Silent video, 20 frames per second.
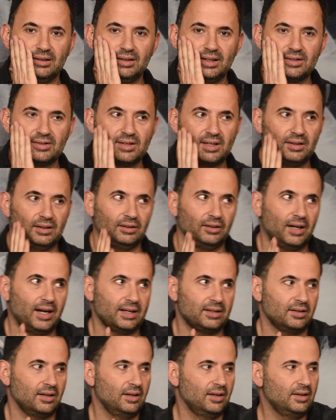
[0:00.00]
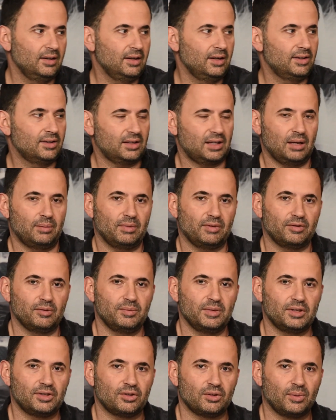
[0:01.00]
Let's say the light is coming from
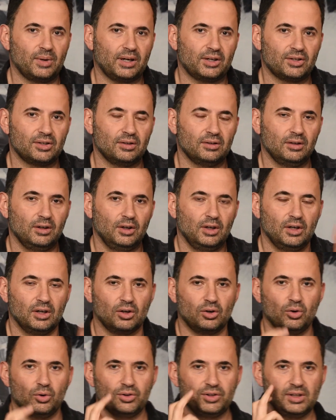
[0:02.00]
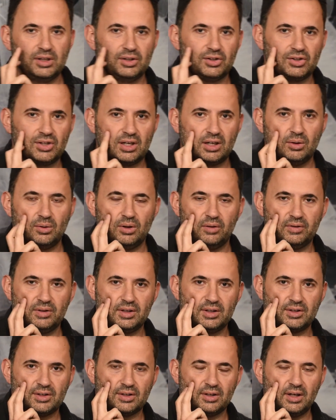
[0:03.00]
this direction, causing a shadow over
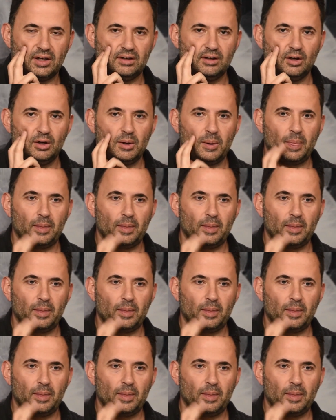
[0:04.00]
this side.